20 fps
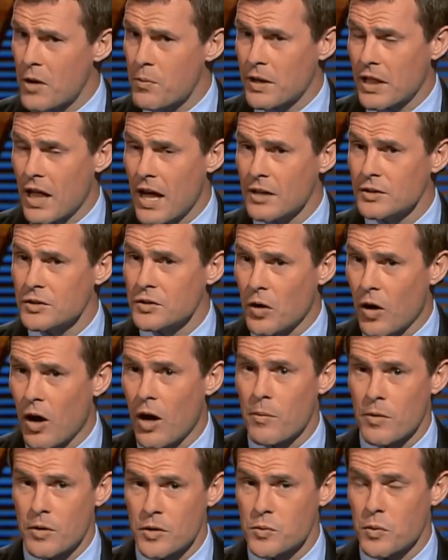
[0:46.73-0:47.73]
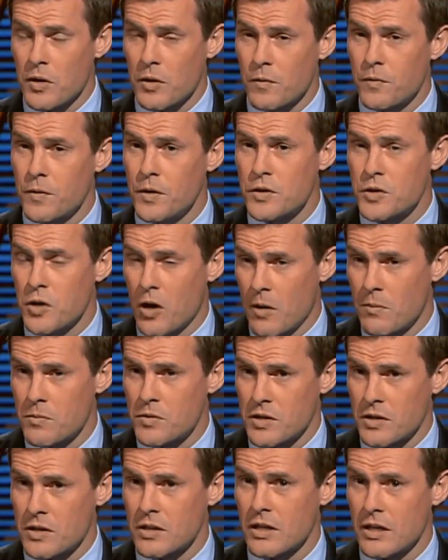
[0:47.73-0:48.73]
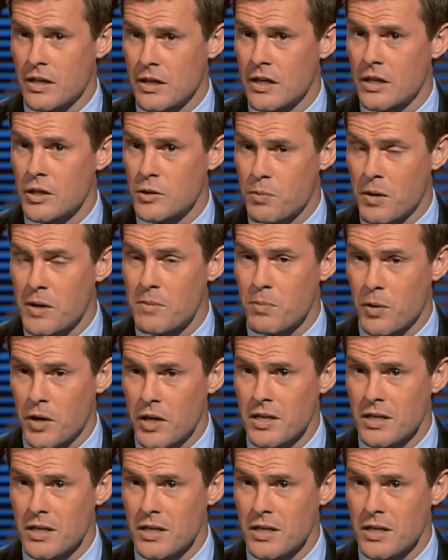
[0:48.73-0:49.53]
on Hanbury last time. It was one of the few times that he's been